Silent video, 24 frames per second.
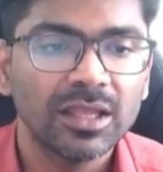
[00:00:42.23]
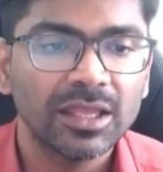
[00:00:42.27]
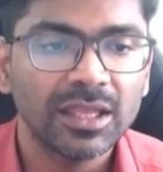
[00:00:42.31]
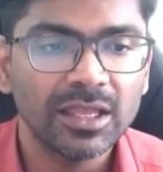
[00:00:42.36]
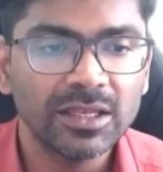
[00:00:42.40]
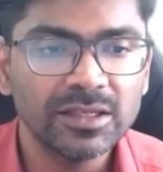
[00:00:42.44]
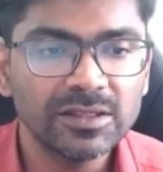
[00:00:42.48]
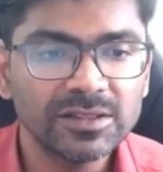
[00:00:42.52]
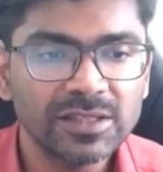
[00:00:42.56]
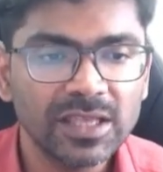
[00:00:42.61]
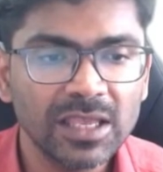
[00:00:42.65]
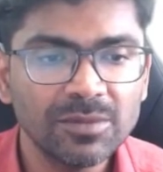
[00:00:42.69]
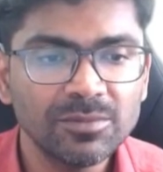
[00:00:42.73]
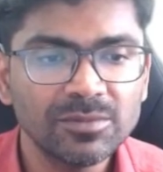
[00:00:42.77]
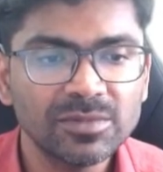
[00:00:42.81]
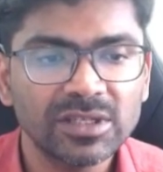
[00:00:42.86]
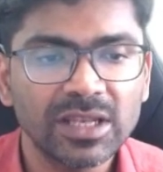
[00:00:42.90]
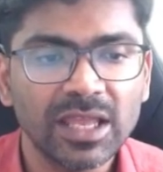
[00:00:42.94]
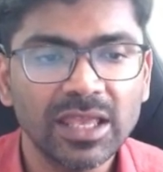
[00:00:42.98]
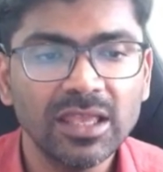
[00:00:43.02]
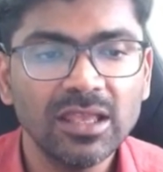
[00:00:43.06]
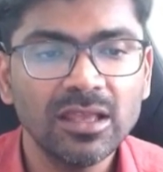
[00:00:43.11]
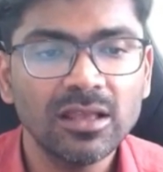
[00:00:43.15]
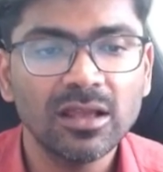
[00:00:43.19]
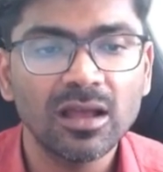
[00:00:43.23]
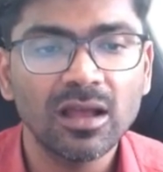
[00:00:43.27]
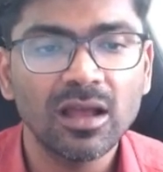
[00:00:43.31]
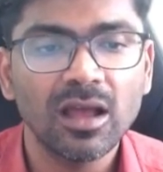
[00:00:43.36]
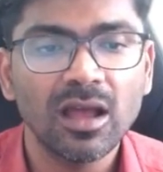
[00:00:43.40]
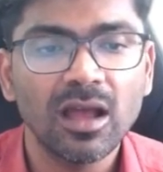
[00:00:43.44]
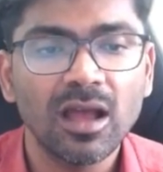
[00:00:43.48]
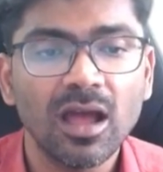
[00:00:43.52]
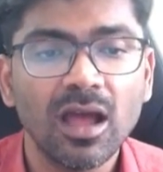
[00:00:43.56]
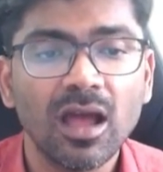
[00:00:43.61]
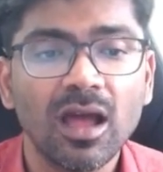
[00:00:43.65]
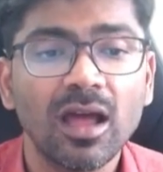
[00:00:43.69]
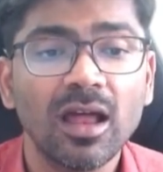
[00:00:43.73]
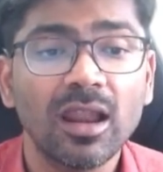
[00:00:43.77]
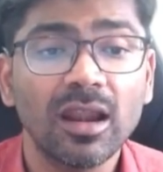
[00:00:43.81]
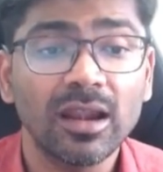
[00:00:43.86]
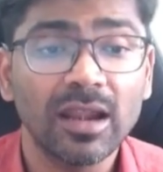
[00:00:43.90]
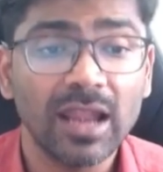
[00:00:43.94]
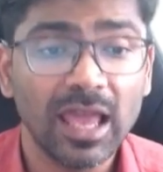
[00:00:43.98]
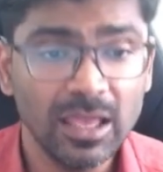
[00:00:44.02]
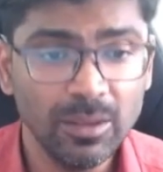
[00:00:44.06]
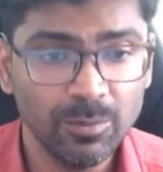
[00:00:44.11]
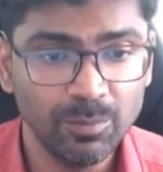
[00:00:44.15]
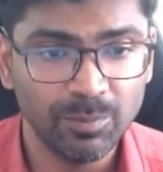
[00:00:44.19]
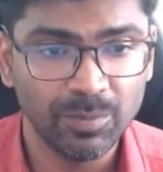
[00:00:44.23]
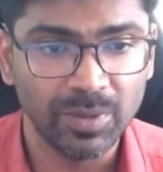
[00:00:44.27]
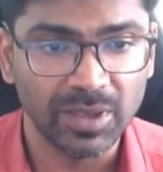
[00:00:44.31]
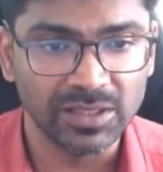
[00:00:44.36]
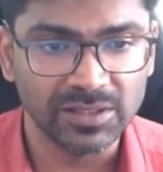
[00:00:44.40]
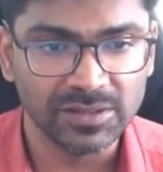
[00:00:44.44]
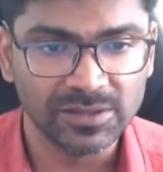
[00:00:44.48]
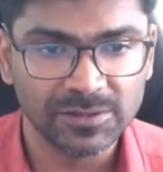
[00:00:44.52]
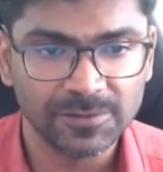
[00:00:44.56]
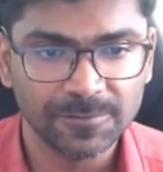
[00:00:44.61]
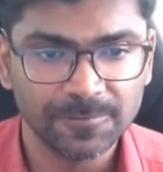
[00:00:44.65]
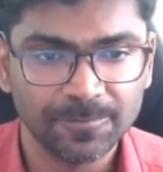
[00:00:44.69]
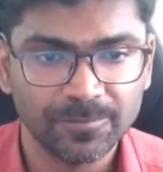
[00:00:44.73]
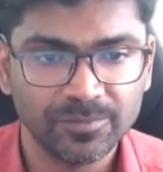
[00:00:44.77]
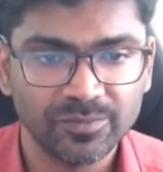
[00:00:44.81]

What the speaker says: Enzymes like lipase,